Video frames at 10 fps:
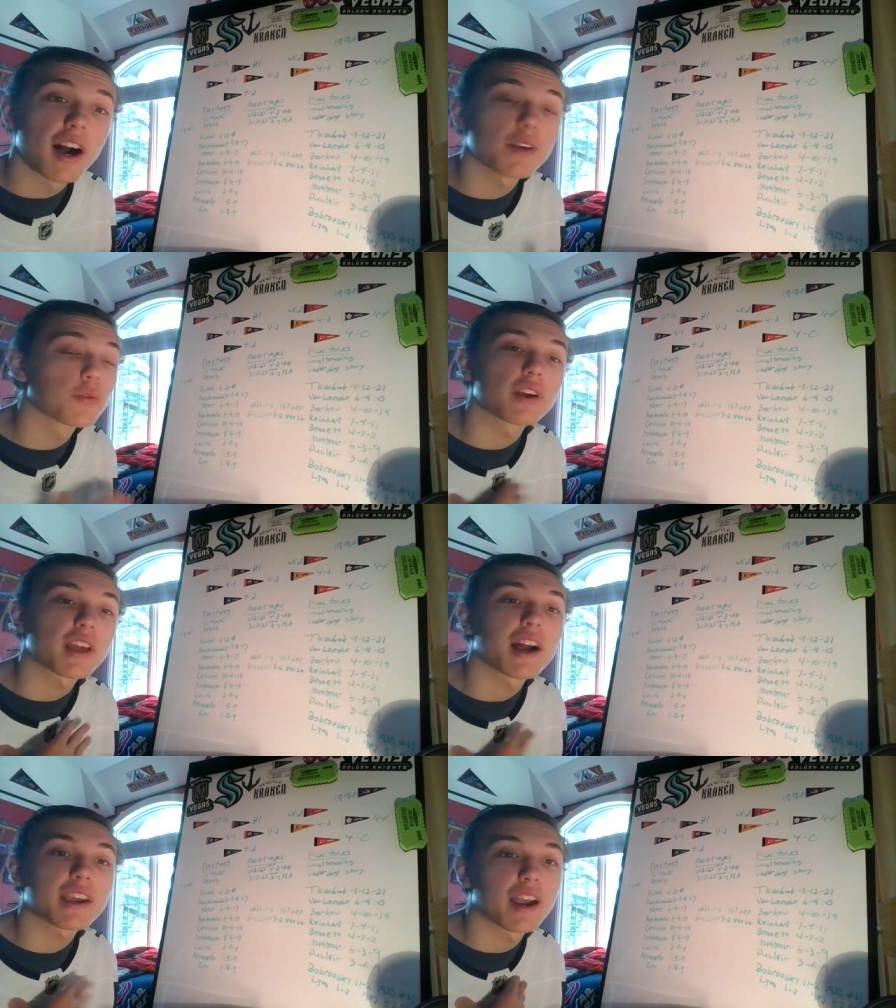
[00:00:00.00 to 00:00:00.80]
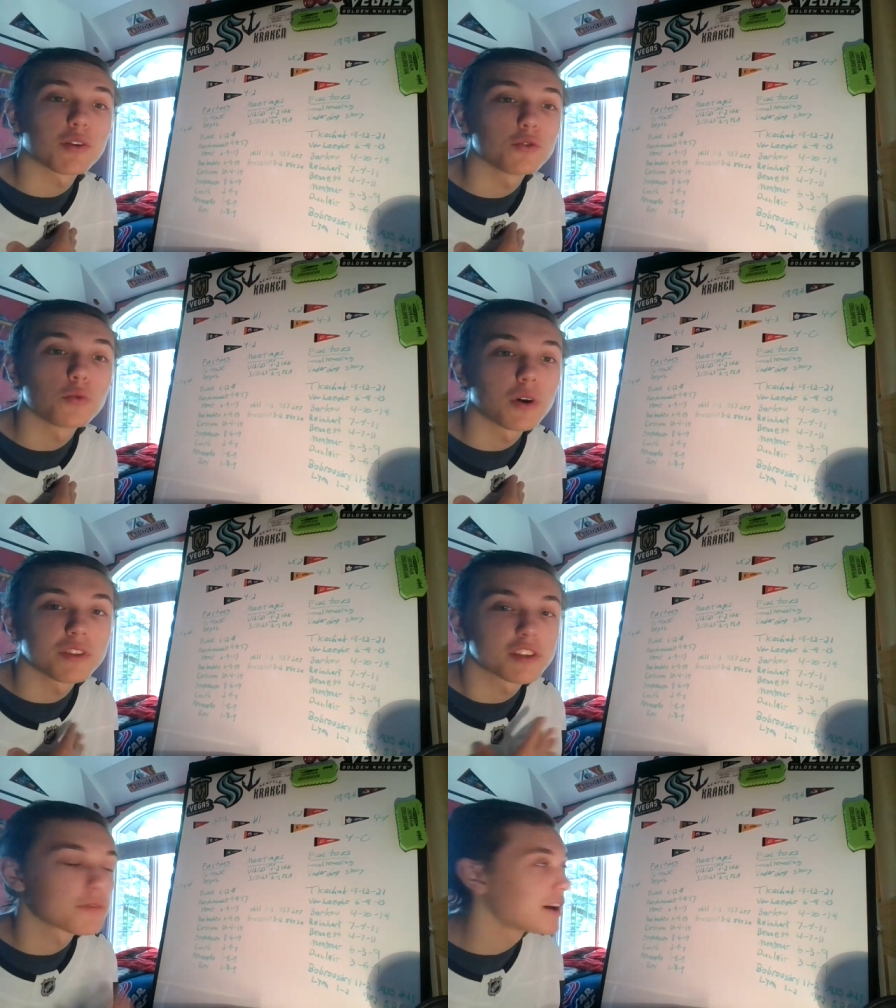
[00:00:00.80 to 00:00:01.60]
I wouldn't not care who
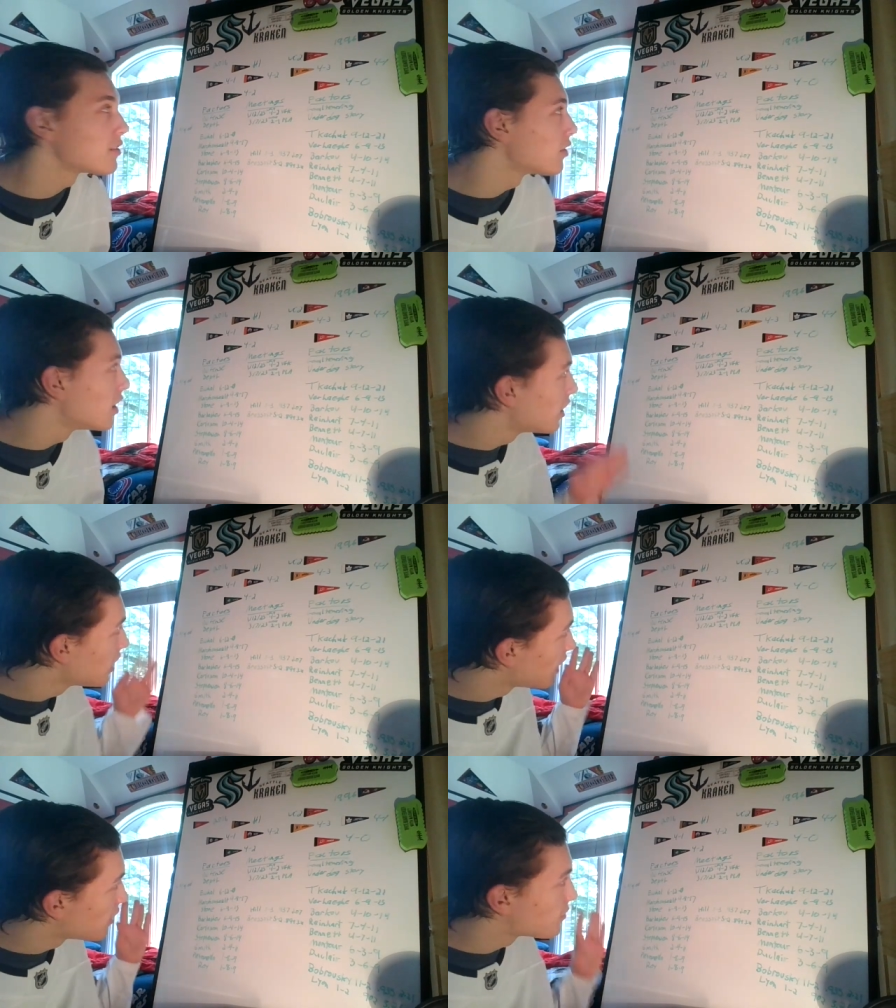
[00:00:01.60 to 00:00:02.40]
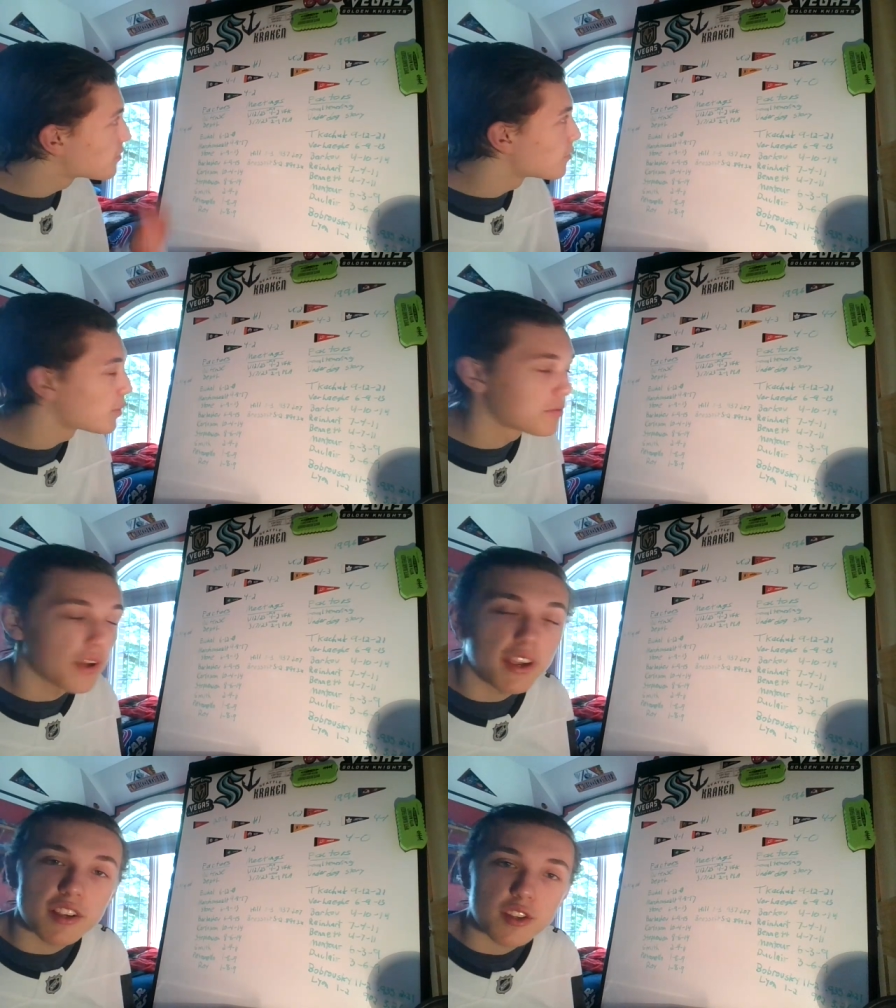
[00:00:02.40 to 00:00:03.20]
won this final. But
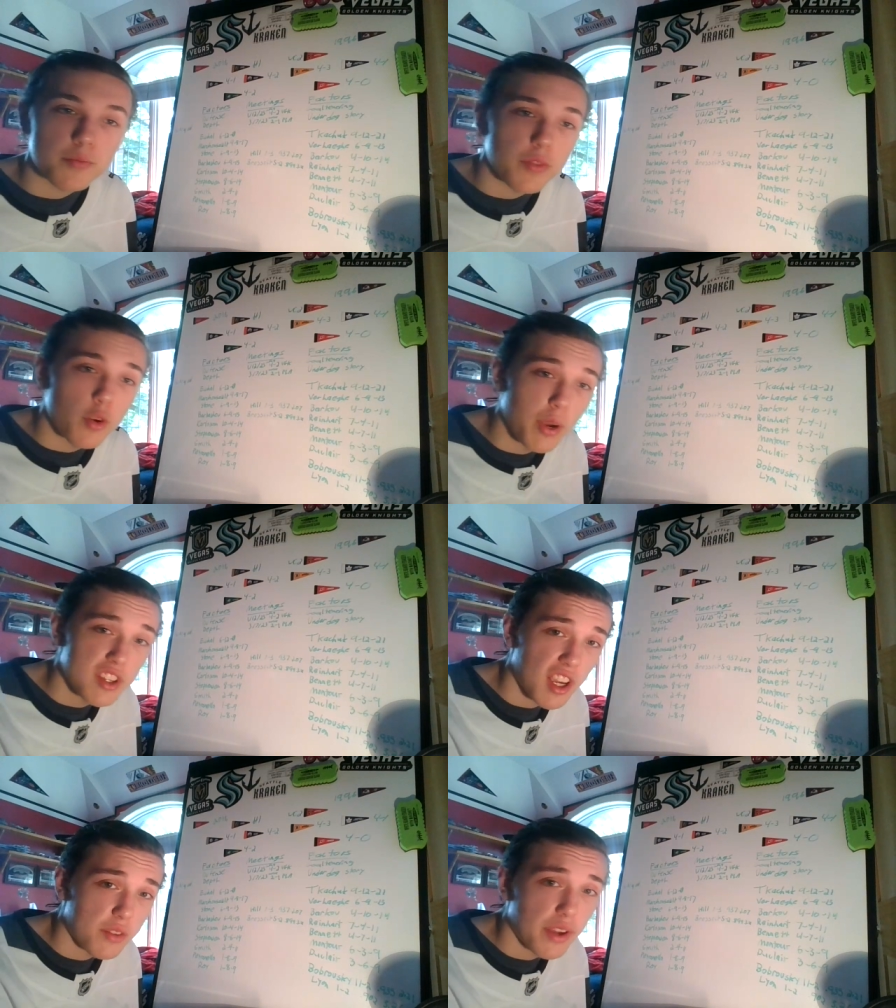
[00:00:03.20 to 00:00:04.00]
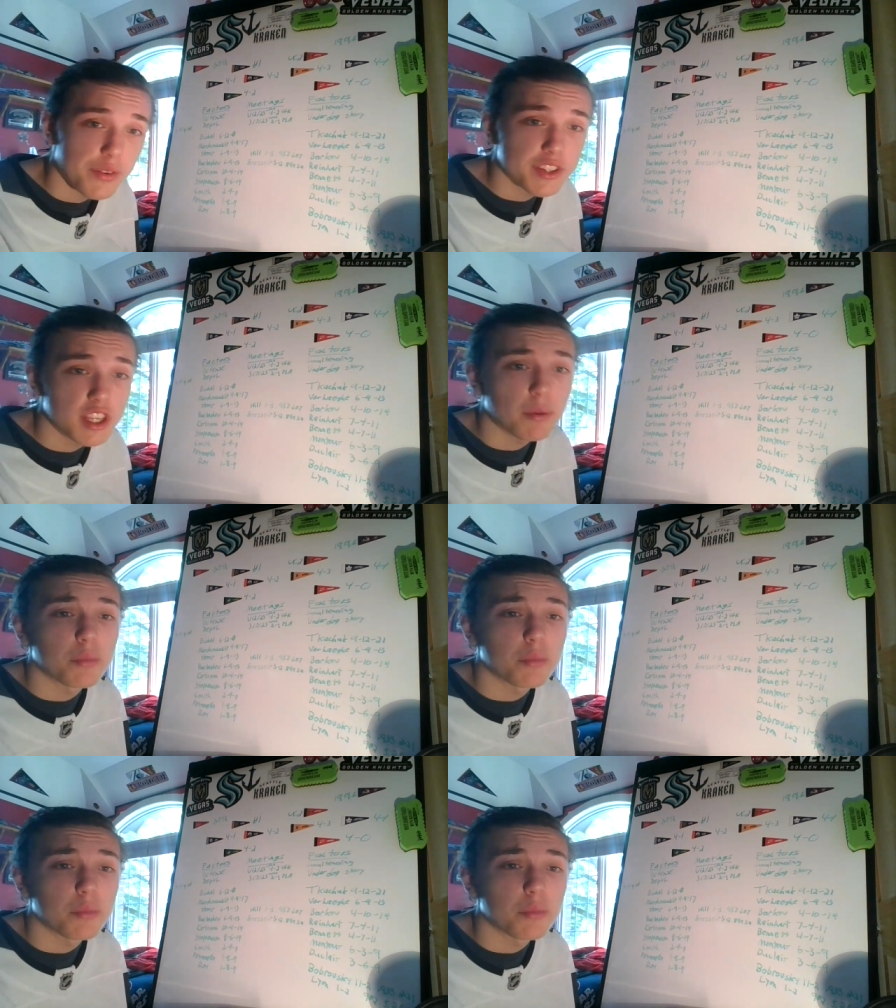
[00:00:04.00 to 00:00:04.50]
Vegas, they're my second favorite team.